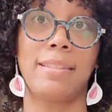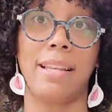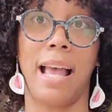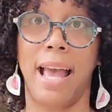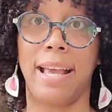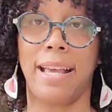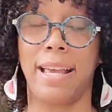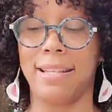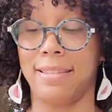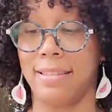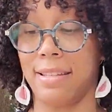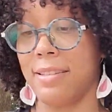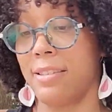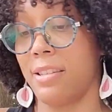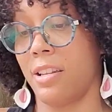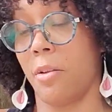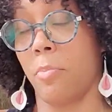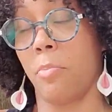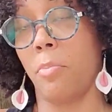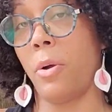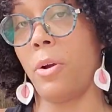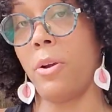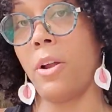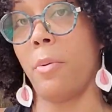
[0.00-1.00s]
I guess it's a
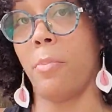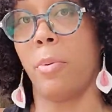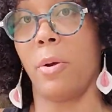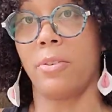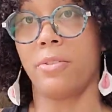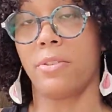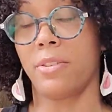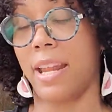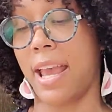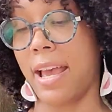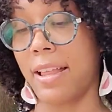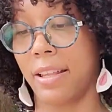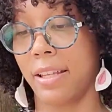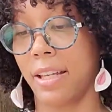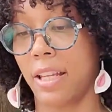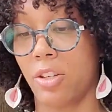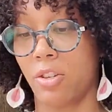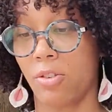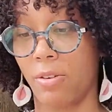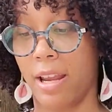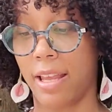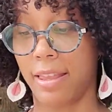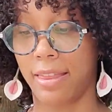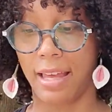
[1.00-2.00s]
personality
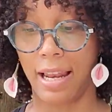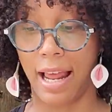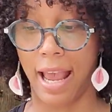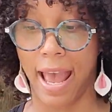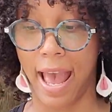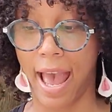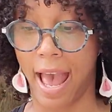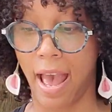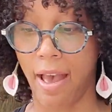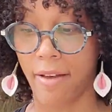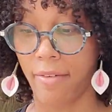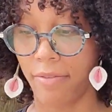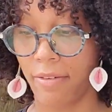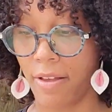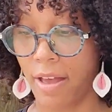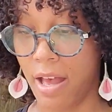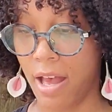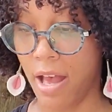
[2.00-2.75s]
trait that I have.